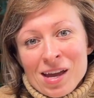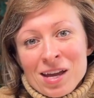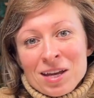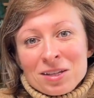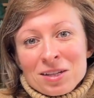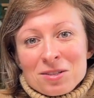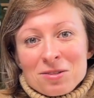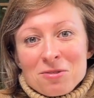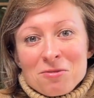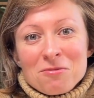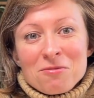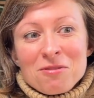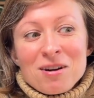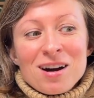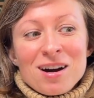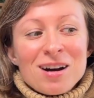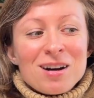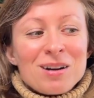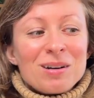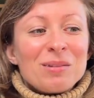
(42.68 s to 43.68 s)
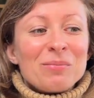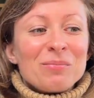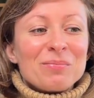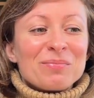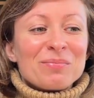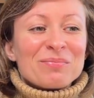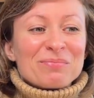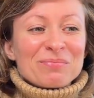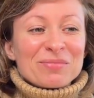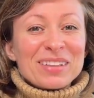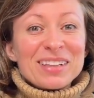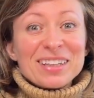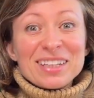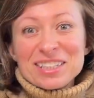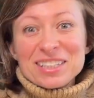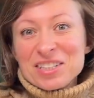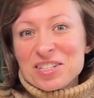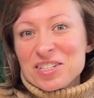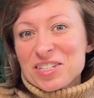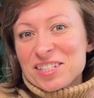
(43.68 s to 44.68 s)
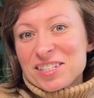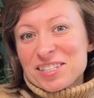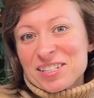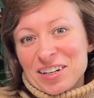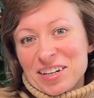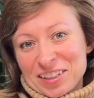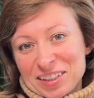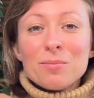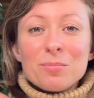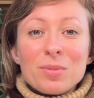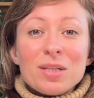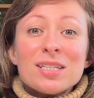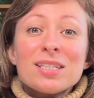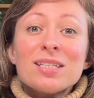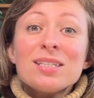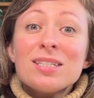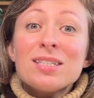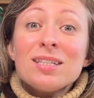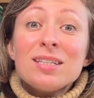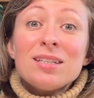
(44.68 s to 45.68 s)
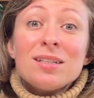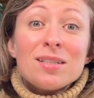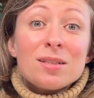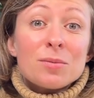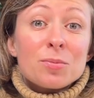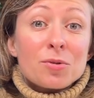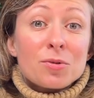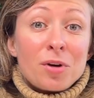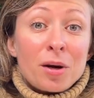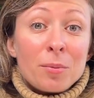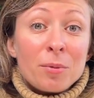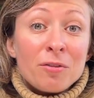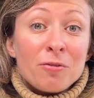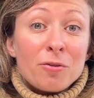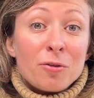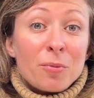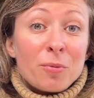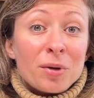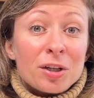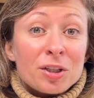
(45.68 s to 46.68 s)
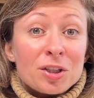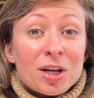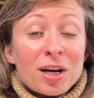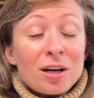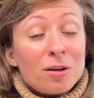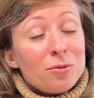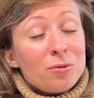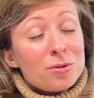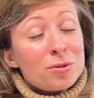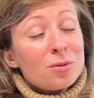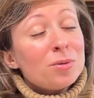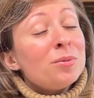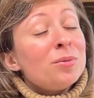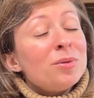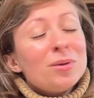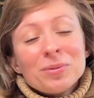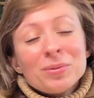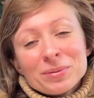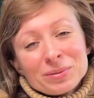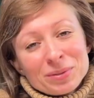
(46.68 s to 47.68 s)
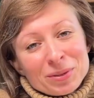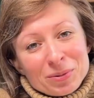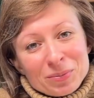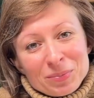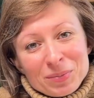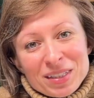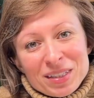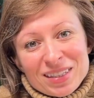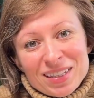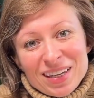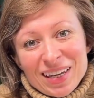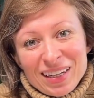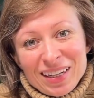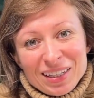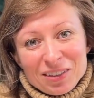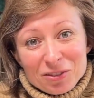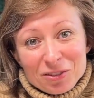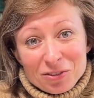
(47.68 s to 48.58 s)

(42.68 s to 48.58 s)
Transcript: So let's just start. Please consider subscribing for my channel so you will not miss any of the